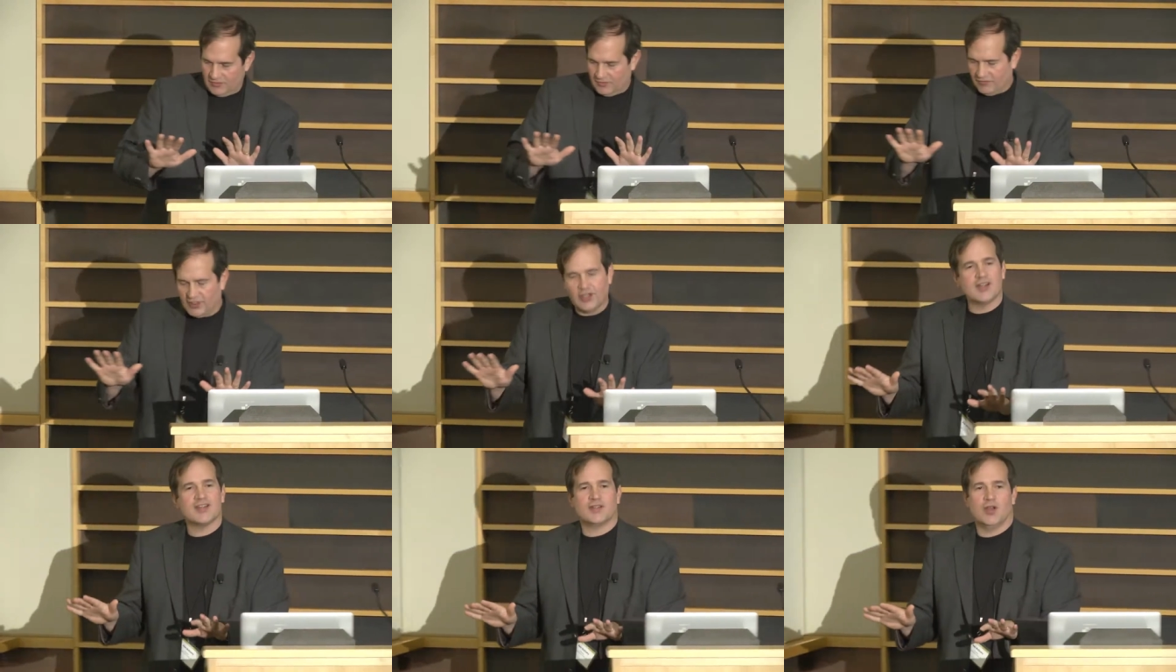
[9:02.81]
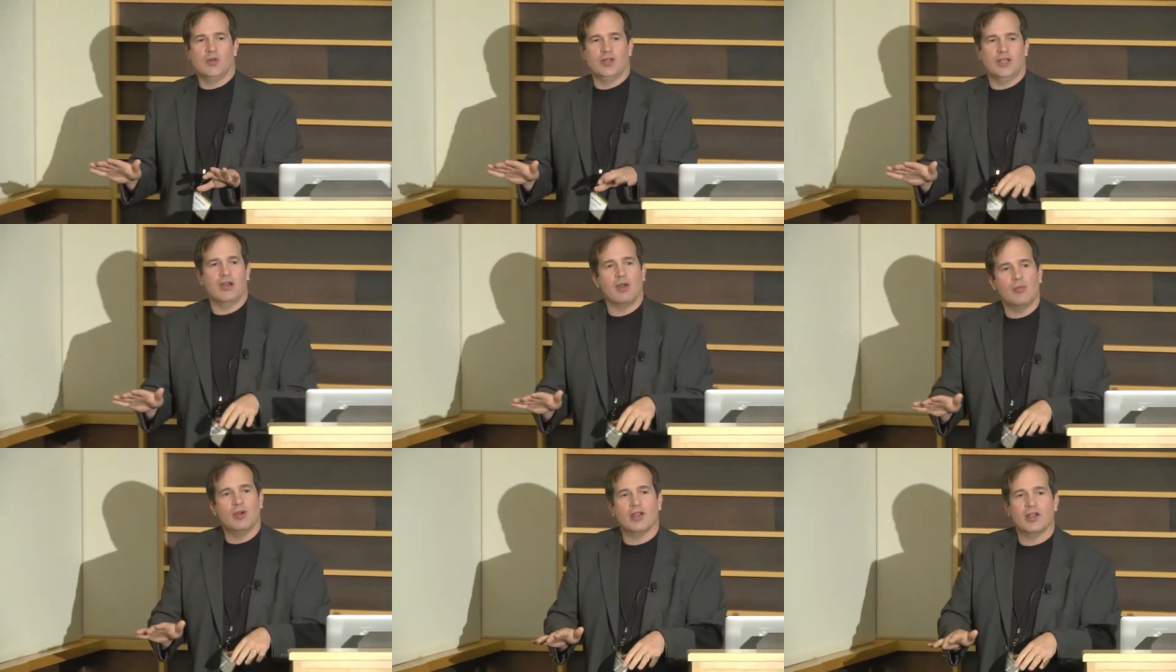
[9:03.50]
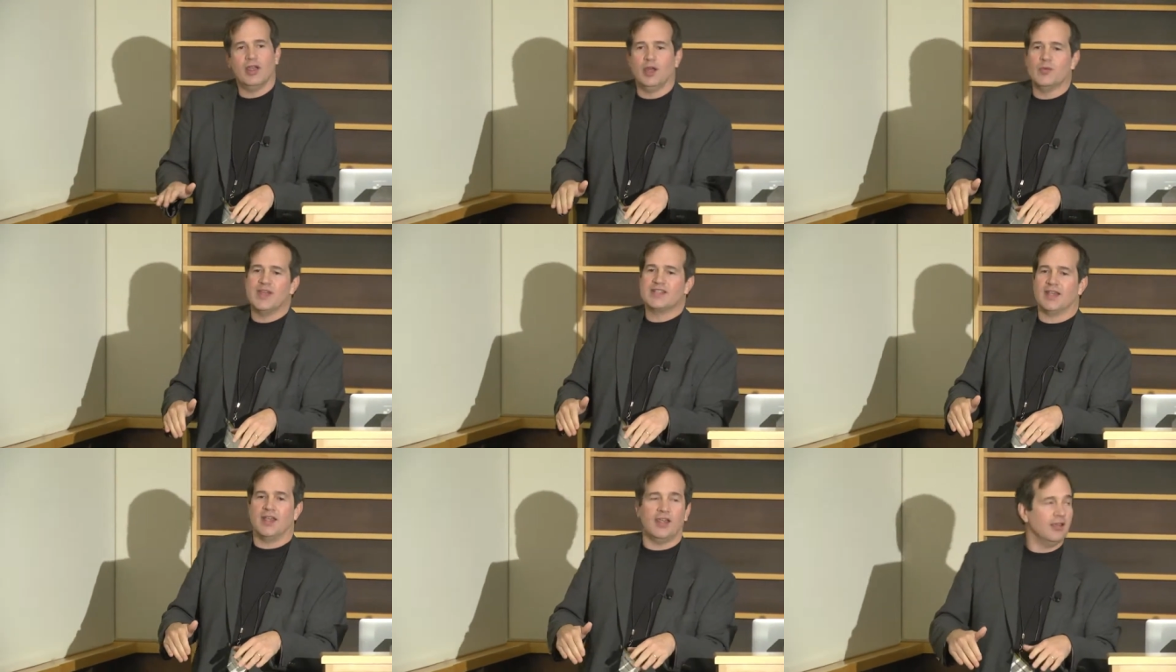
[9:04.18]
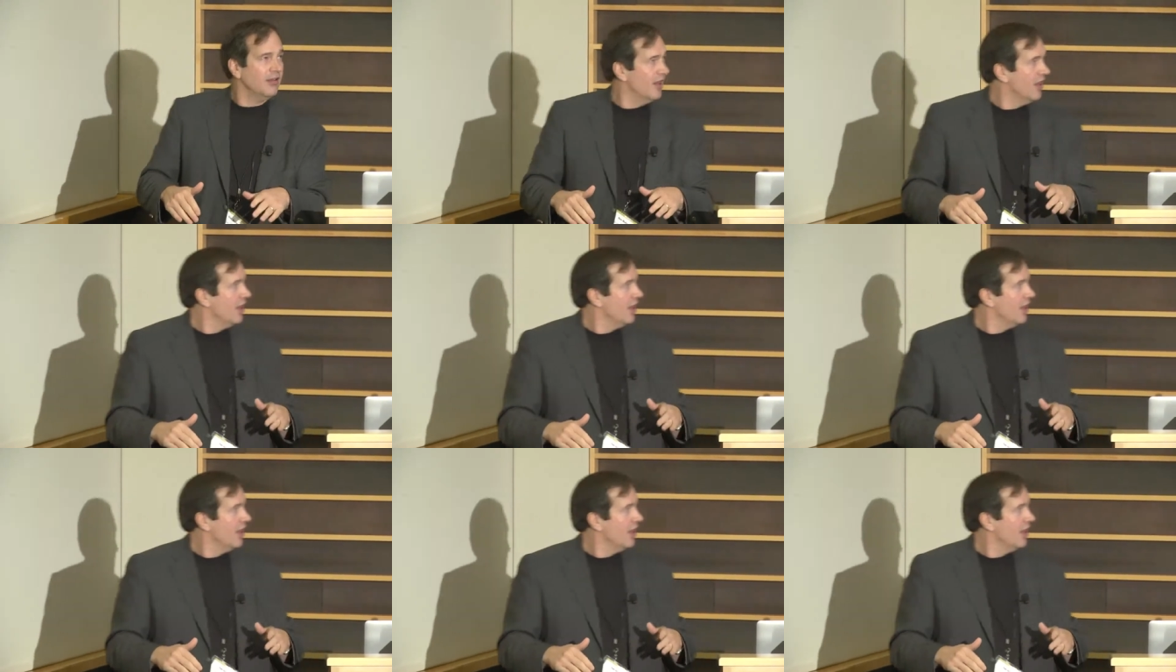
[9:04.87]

very slowly in our book, and we say,